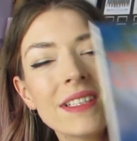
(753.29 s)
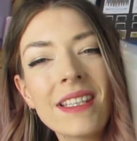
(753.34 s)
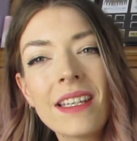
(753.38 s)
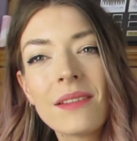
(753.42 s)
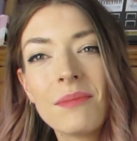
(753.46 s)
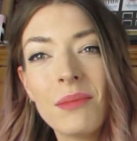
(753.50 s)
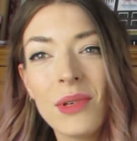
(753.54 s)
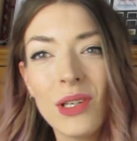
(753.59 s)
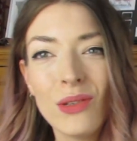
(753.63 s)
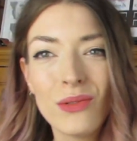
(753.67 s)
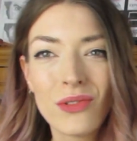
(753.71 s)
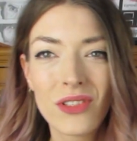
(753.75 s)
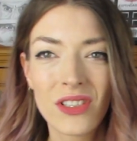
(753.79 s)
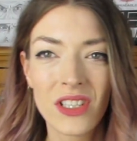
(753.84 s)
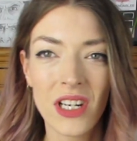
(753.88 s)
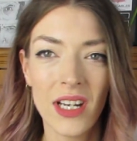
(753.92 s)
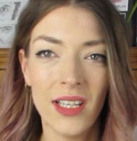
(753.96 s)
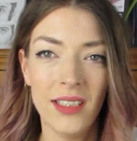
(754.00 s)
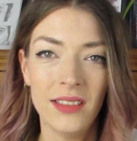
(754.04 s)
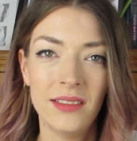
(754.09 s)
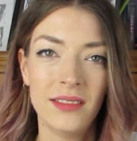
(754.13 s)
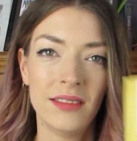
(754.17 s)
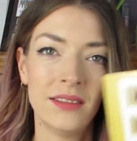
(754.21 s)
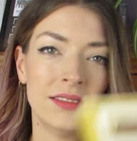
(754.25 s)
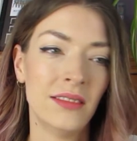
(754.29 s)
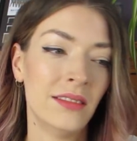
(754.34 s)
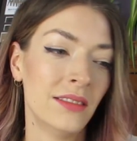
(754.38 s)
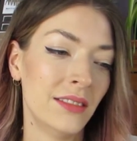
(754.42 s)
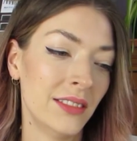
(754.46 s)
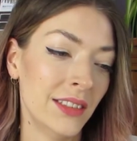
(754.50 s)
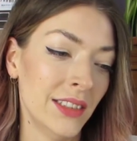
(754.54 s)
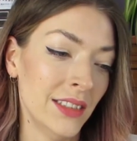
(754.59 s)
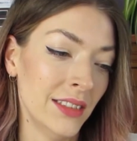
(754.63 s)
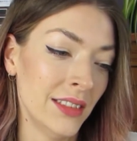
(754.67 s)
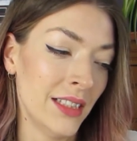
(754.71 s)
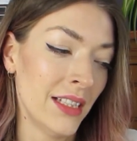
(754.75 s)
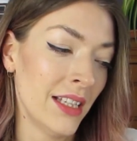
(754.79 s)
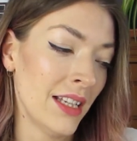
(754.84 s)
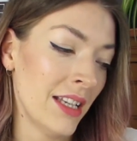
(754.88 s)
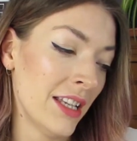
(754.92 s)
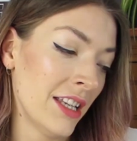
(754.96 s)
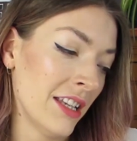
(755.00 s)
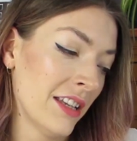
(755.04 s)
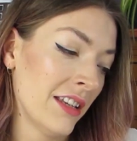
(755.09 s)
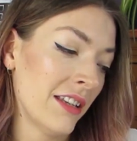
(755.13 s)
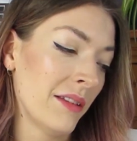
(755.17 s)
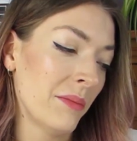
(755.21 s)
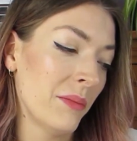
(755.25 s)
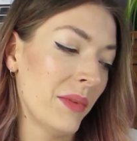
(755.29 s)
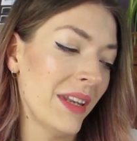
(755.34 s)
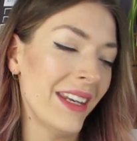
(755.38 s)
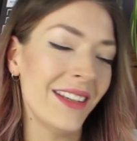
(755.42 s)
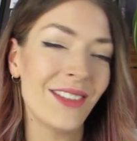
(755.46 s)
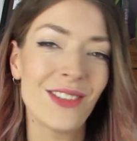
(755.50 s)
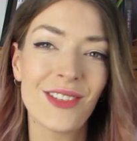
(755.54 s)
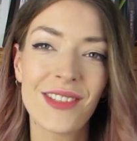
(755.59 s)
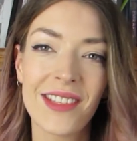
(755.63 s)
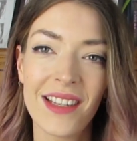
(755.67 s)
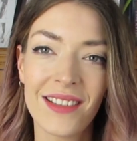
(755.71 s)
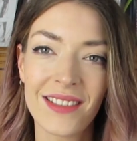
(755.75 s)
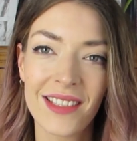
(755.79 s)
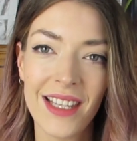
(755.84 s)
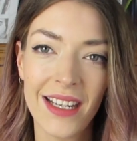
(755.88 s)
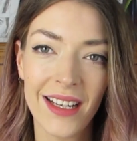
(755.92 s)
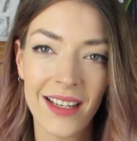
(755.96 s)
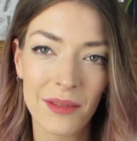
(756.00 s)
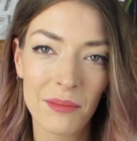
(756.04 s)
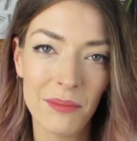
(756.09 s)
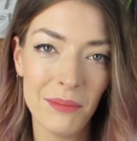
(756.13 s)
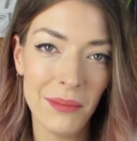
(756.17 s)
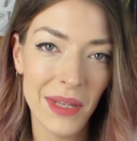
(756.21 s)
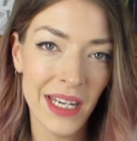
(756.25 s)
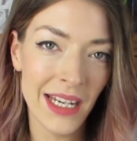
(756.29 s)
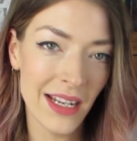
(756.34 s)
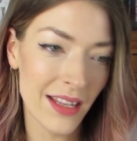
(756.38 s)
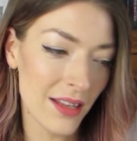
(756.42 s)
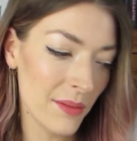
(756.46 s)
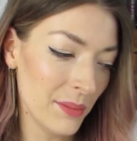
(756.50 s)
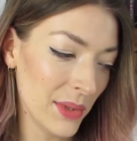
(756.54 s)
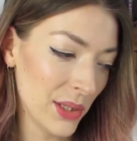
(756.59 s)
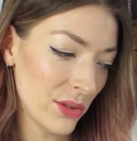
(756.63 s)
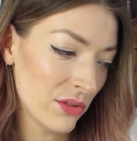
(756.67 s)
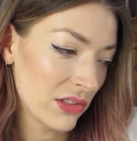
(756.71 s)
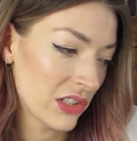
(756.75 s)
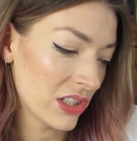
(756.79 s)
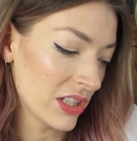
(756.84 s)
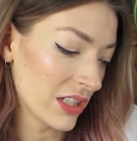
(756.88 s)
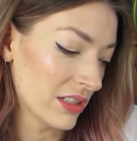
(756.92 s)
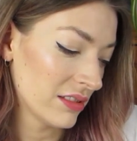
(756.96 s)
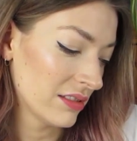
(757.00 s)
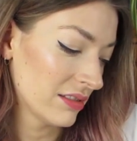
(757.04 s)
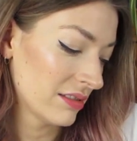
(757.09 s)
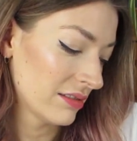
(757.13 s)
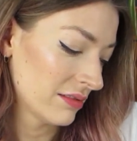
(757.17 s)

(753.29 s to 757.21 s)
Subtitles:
said Mucha, but it just sounds like Minnie the Moocher.